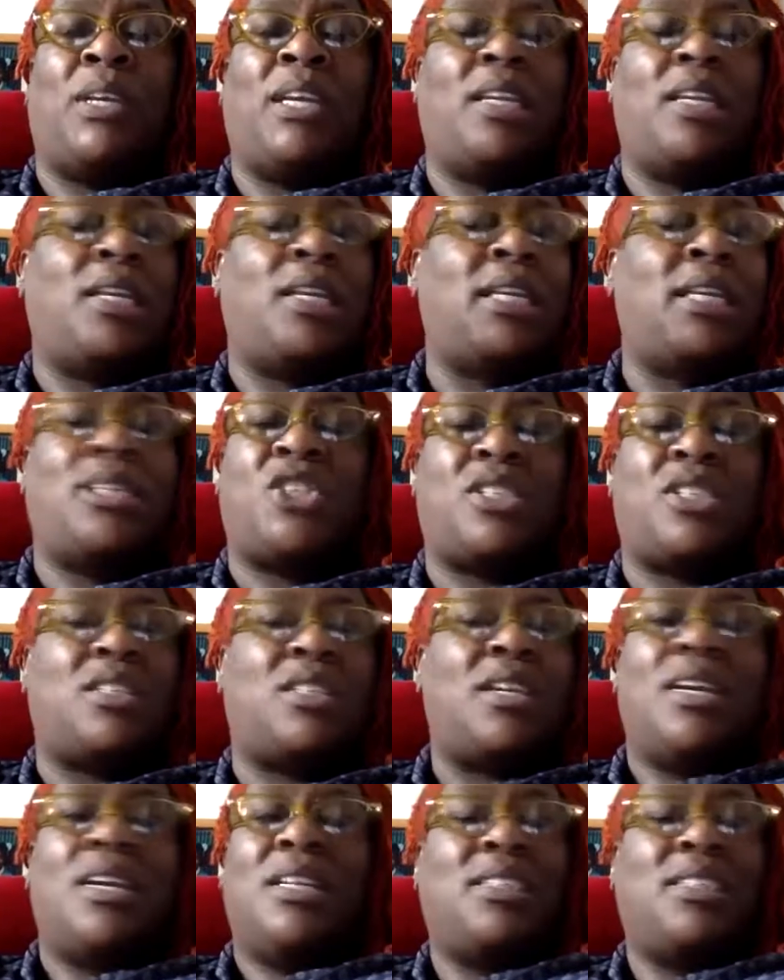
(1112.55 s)
and he just
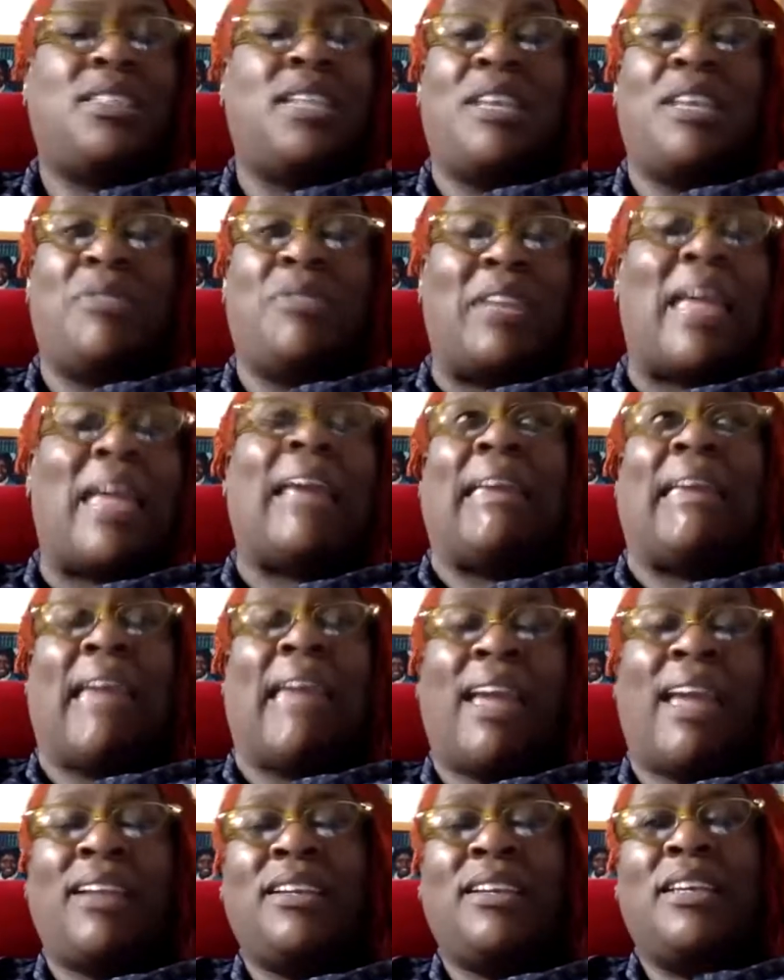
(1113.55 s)
delivered
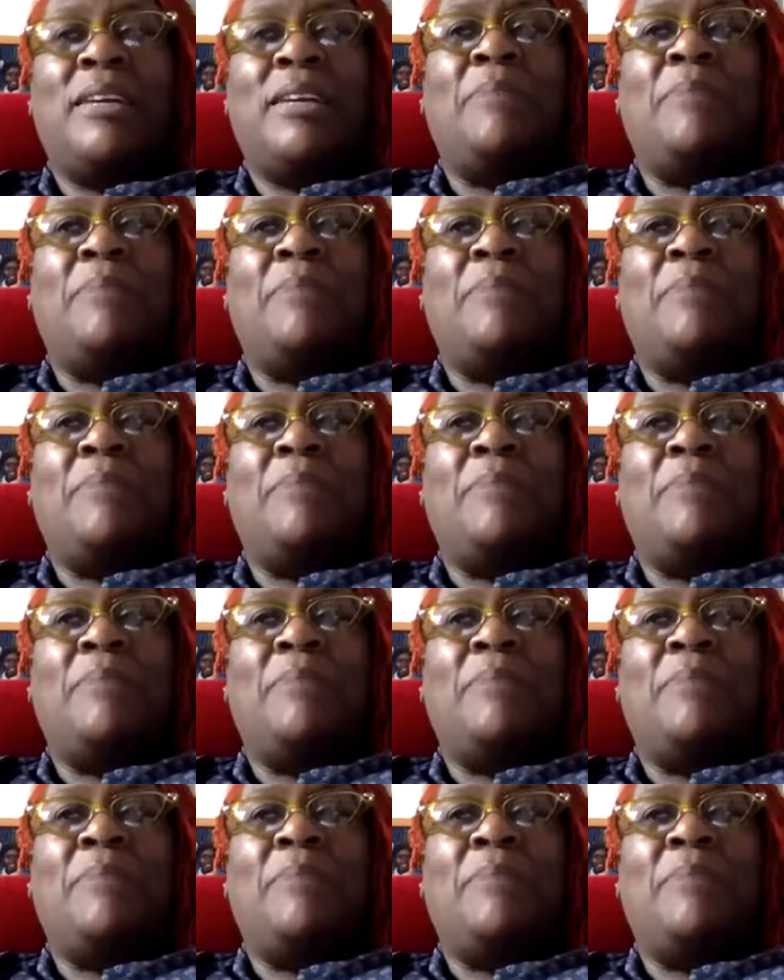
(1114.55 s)
again.